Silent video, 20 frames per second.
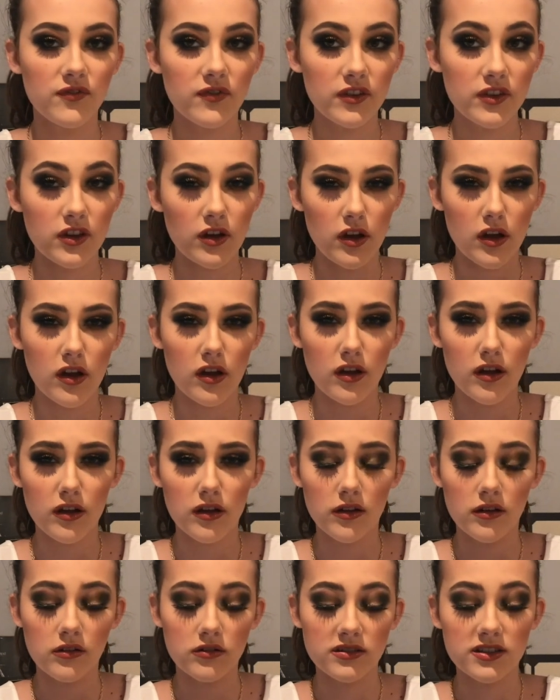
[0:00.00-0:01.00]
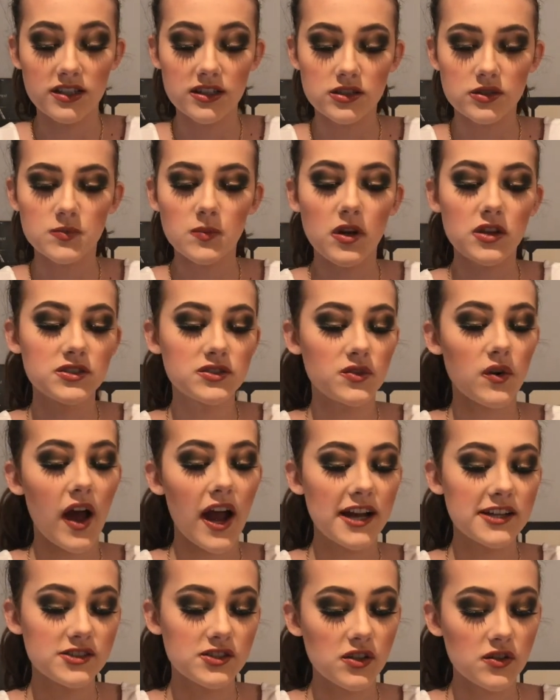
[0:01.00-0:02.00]
this one. So
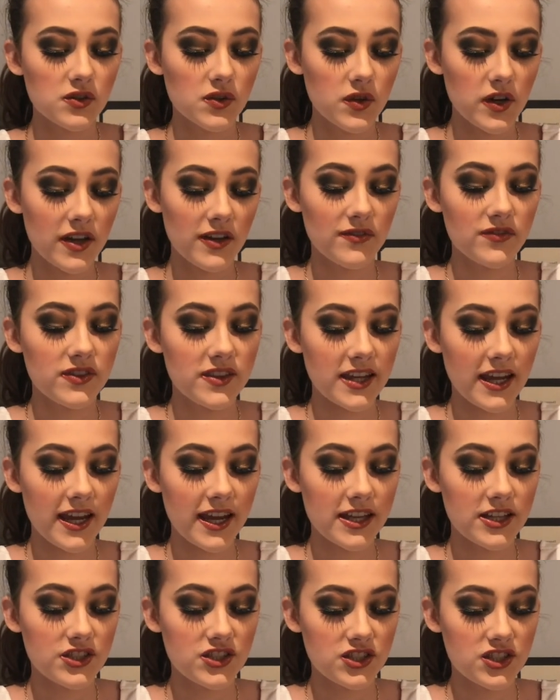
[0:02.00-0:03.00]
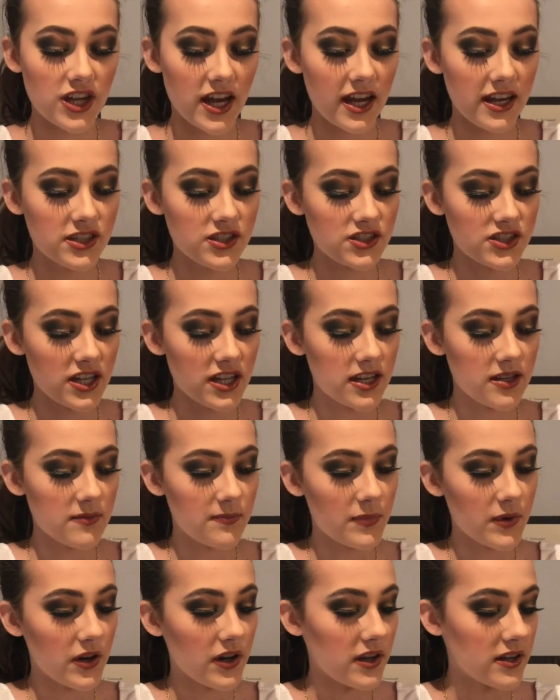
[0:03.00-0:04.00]
I don't know if they change
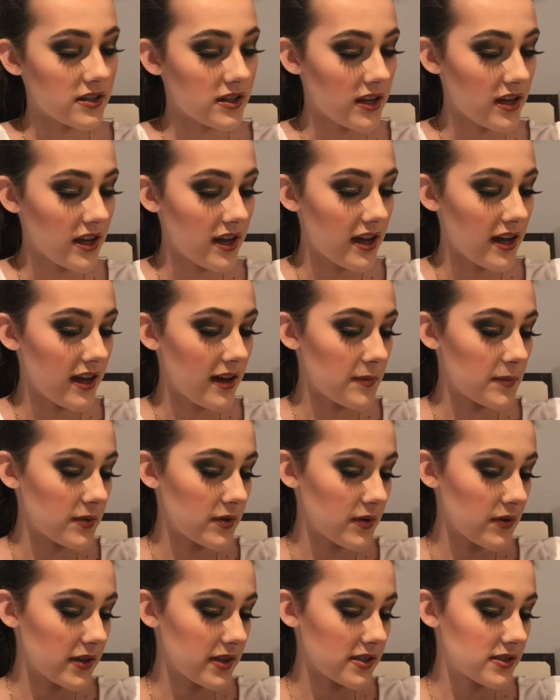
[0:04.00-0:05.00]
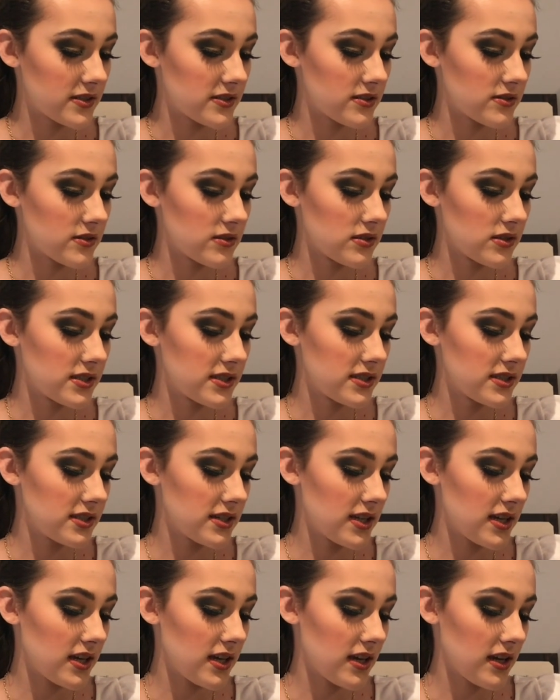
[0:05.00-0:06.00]
it, but I'm going to
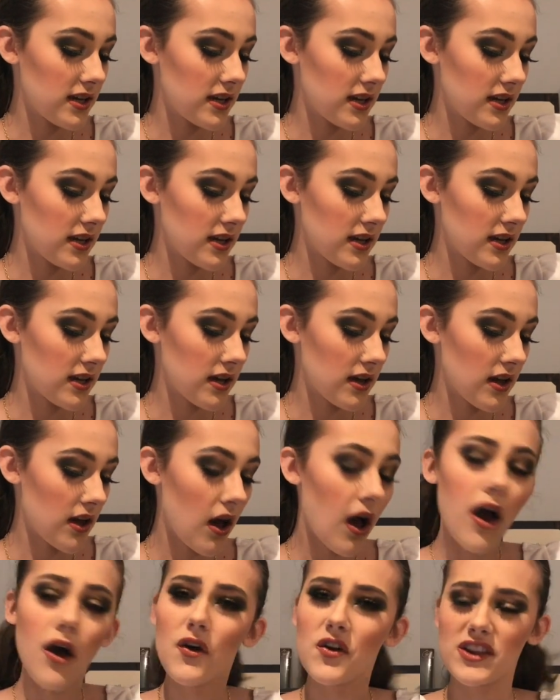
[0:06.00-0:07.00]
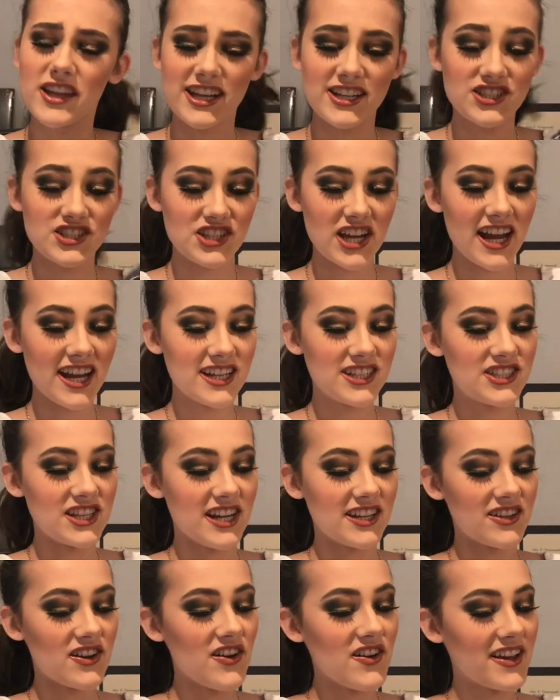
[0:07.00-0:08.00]
see. Oh, they changed
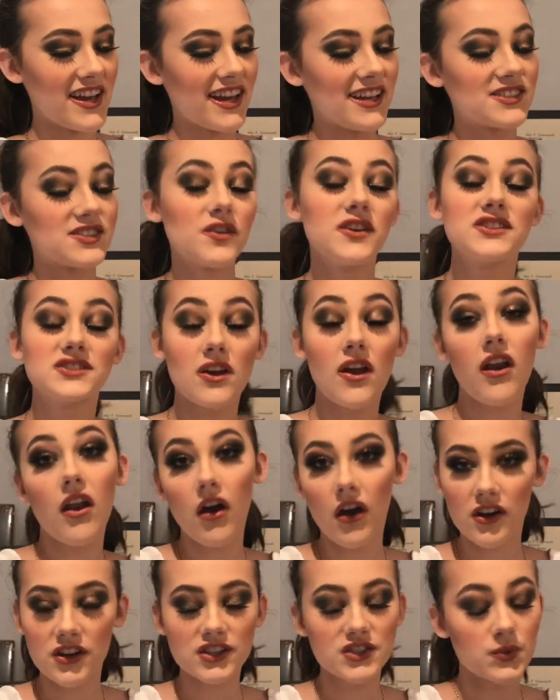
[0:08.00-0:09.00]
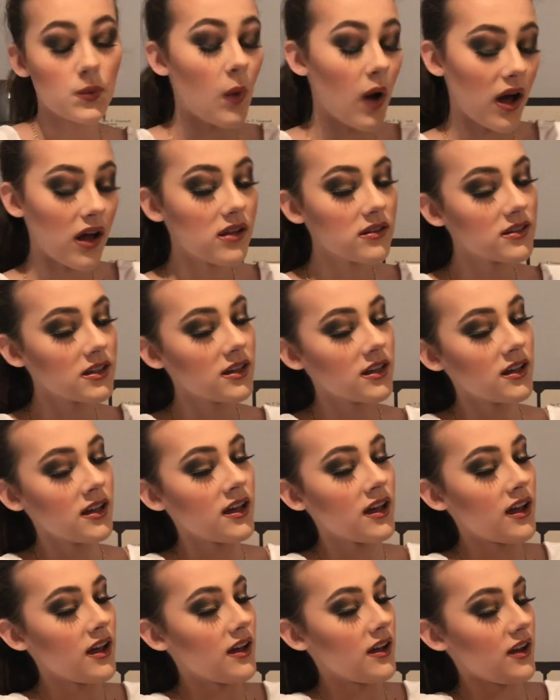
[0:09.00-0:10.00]
it. Okay, so it's a large one.
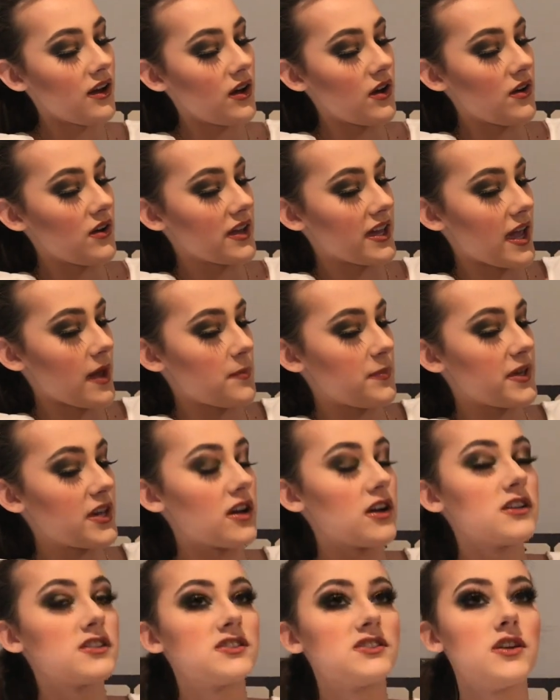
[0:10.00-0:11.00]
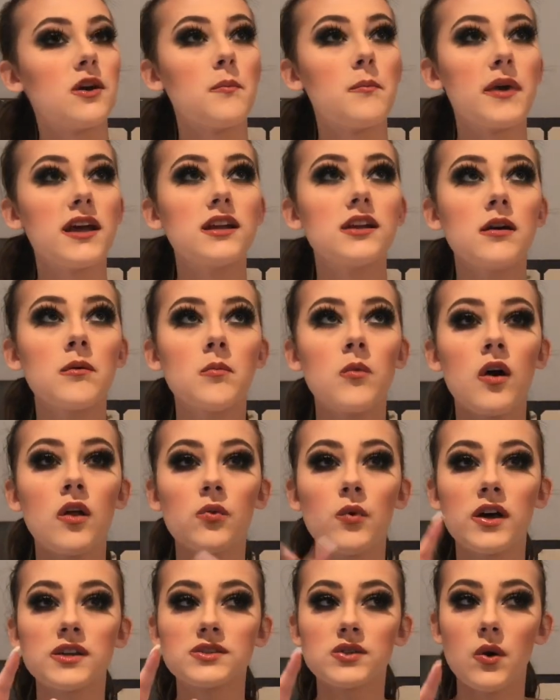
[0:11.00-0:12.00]
Okay, because the medium
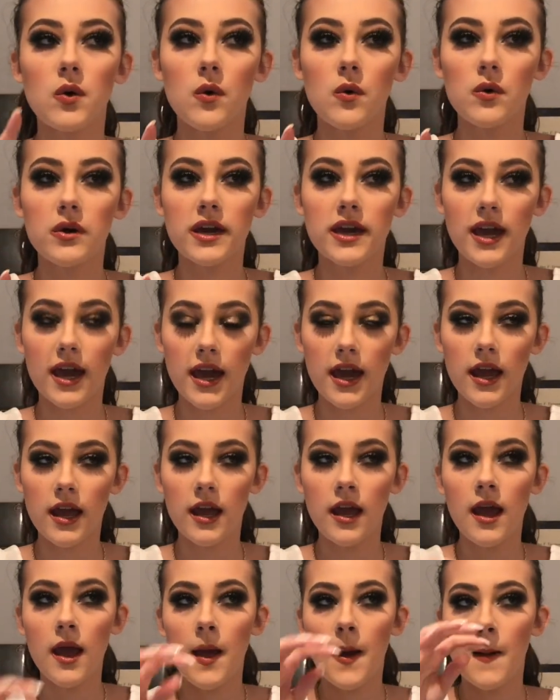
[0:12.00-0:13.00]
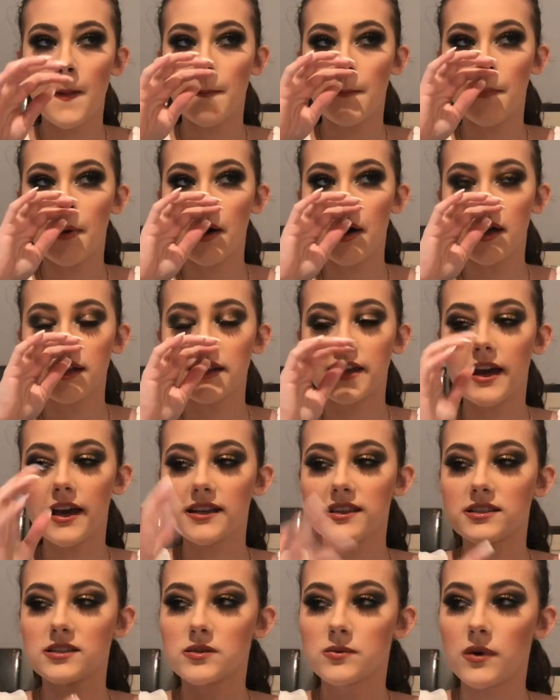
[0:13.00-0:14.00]
one was okay, but
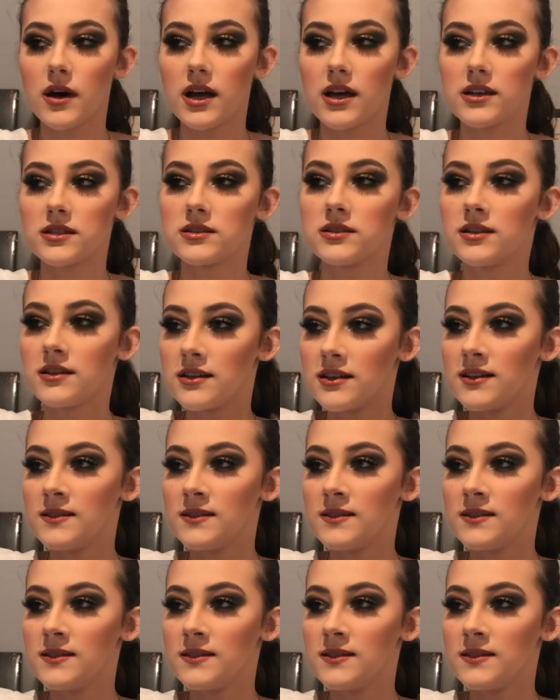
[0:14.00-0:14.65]
like it was